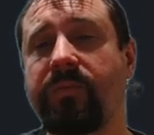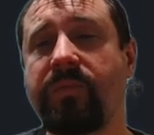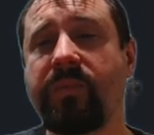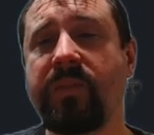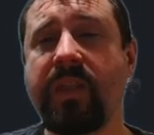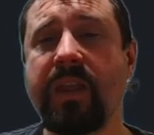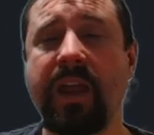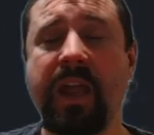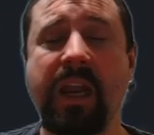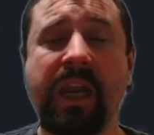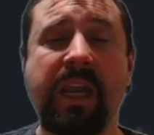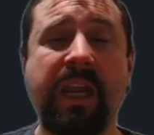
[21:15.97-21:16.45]

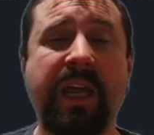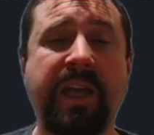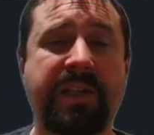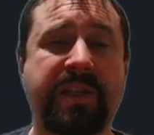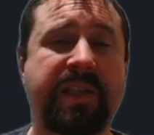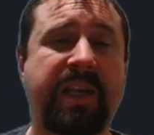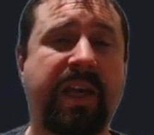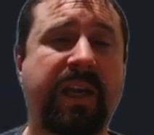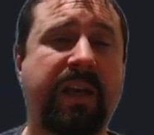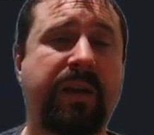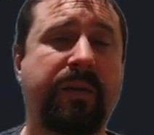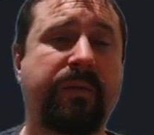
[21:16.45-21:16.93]
unless
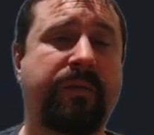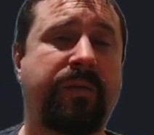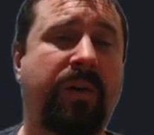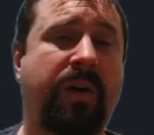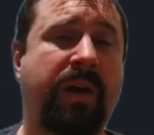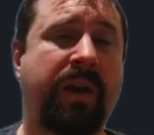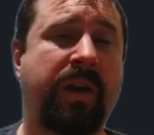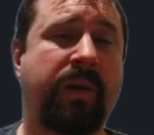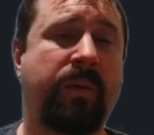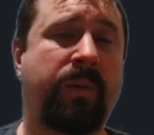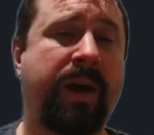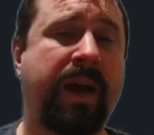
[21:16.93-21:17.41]
they can
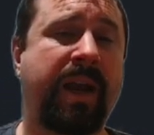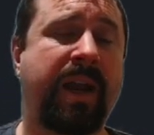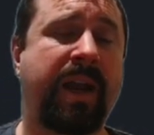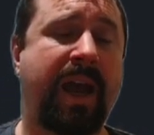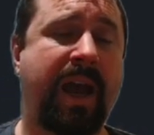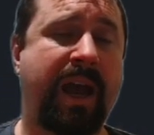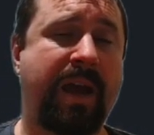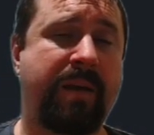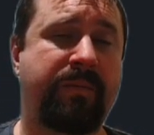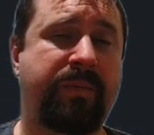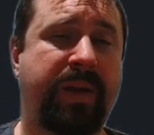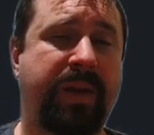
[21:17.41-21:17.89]
find a way to
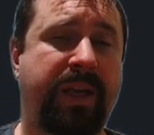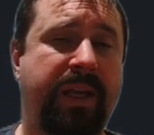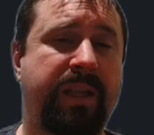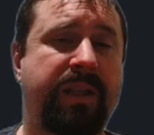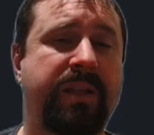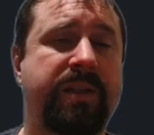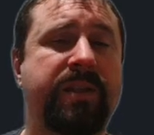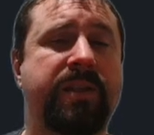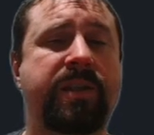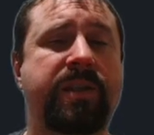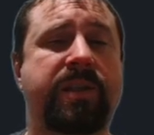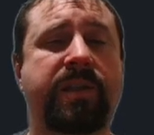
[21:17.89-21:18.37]
add
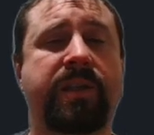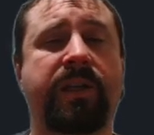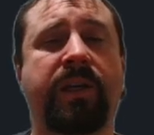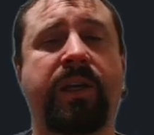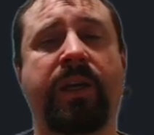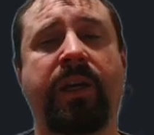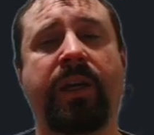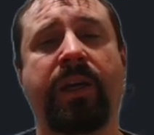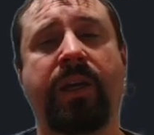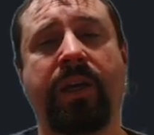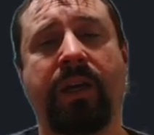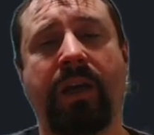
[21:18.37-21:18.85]
pins
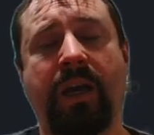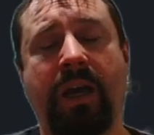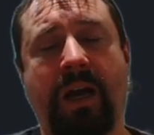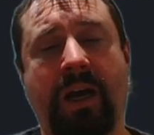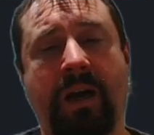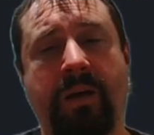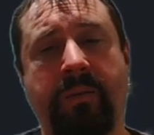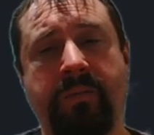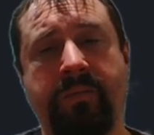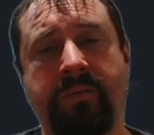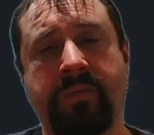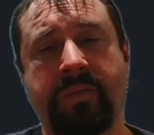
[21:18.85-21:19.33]

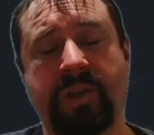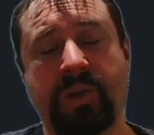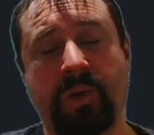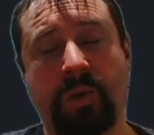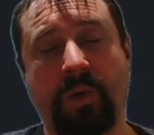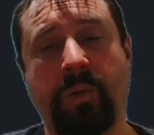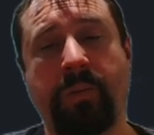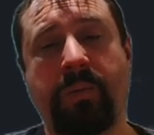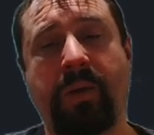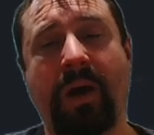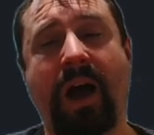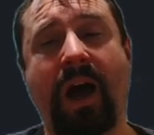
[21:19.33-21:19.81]

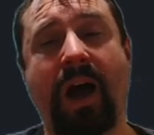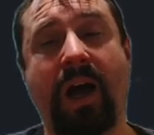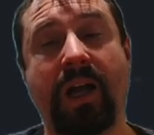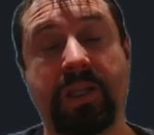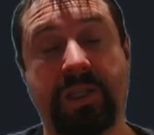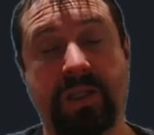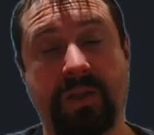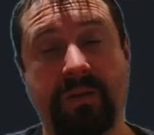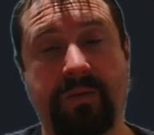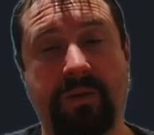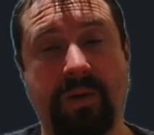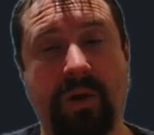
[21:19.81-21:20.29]
to
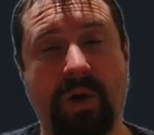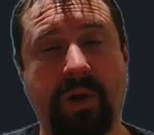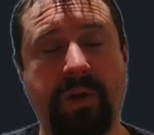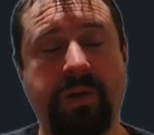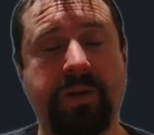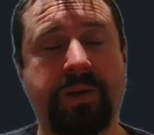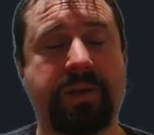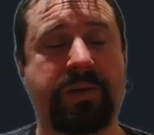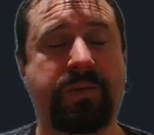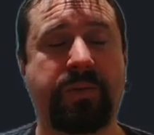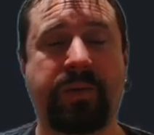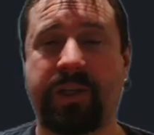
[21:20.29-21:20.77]
parts of
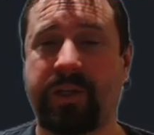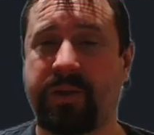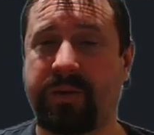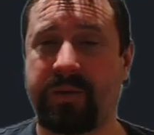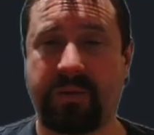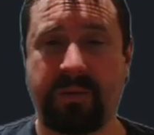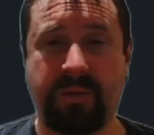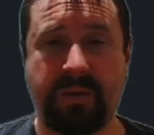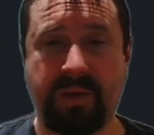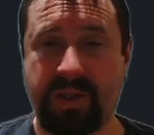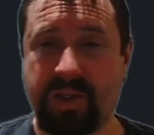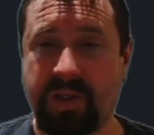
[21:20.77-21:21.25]
notes,
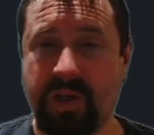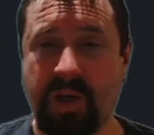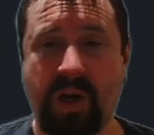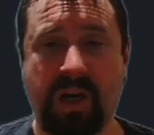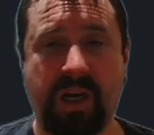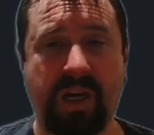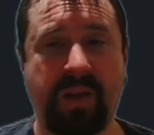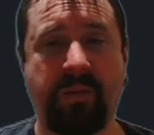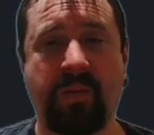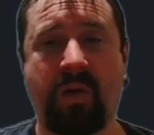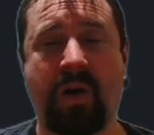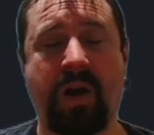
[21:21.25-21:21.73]
which
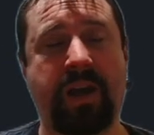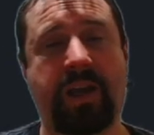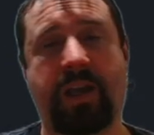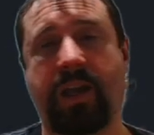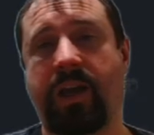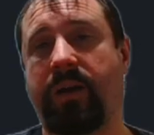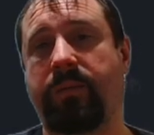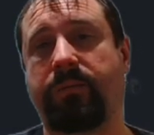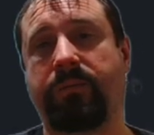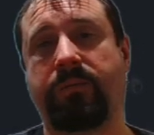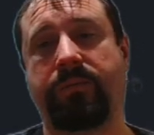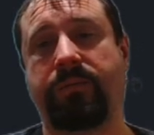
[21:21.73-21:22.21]
certainly might
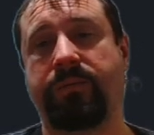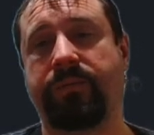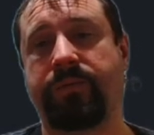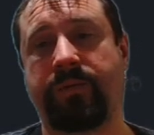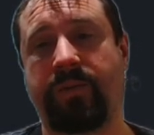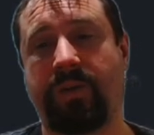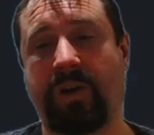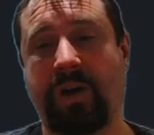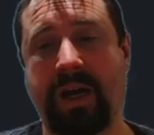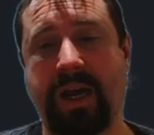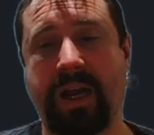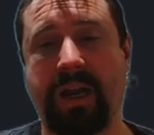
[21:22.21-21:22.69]
come,
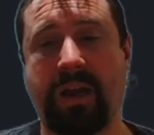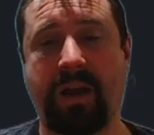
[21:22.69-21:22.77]
right?